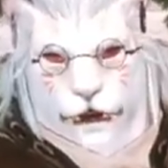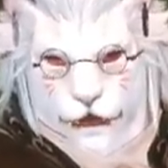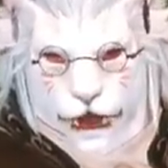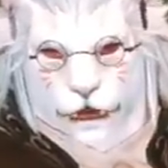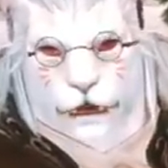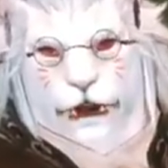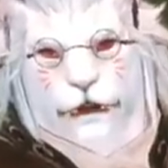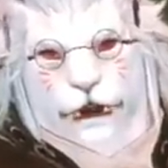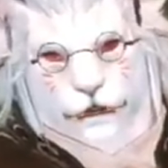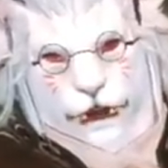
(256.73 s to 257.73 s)
are just
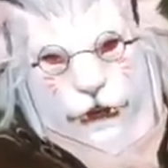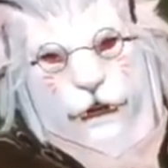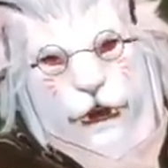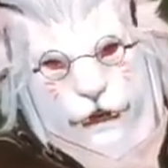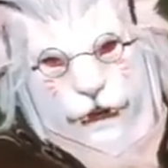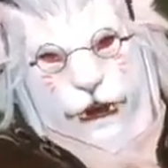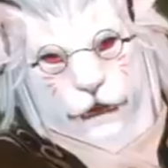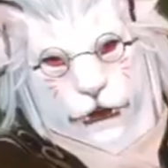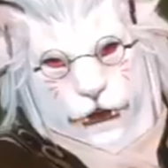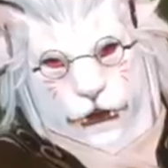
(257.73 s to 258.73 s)
wondering like what's like
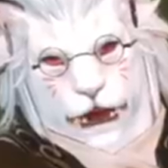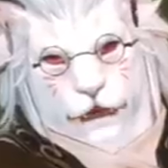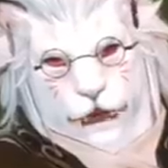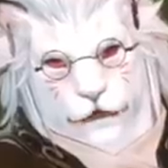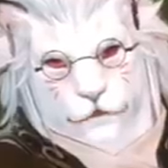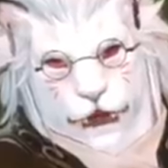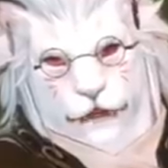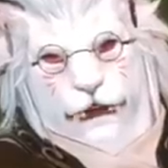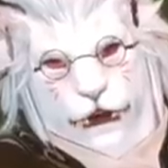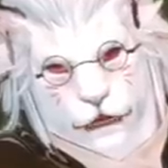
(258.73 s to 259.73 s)
mandatory to do.
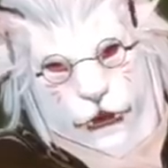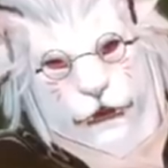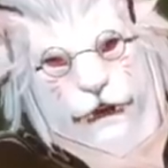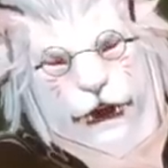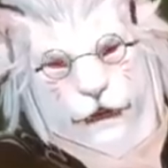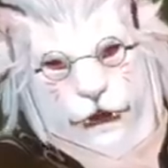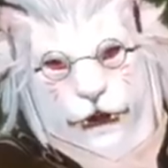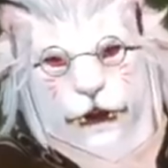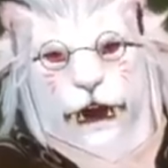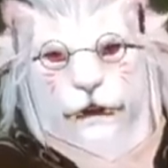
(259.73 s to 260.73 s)
Just getting your tomestone
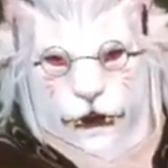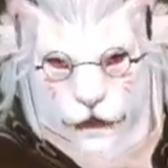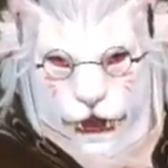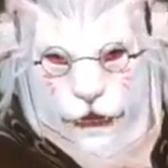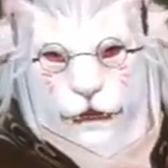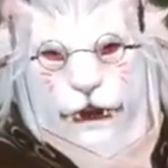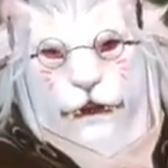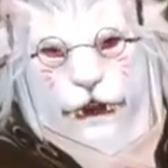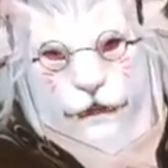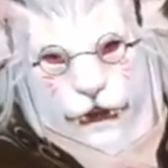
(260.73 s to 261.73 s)
gear and getting
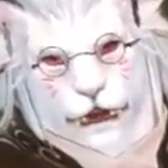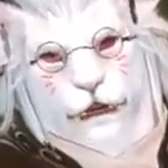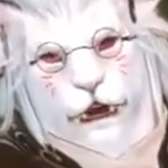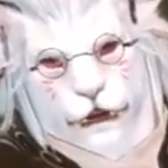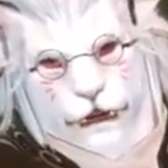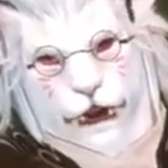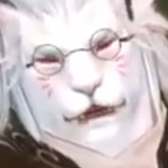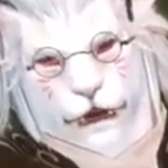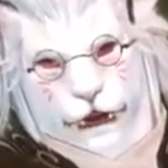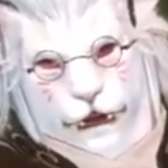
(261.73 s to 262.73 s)
your uh,
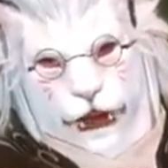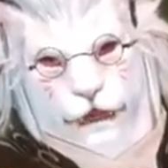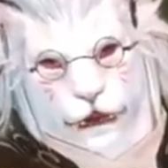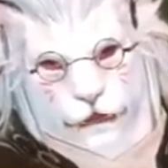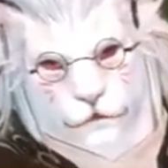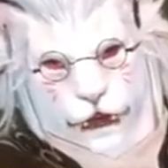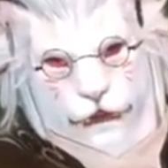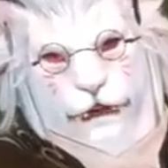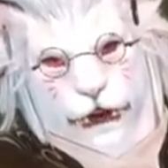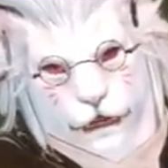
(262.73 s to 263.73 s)
getting your raid lockouts
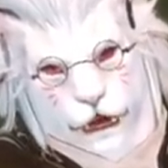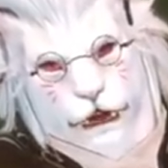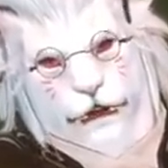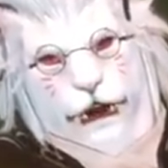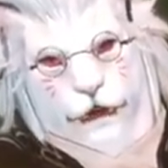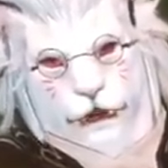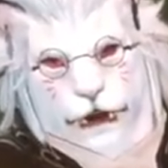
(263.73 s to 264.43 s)
done and stuff like that.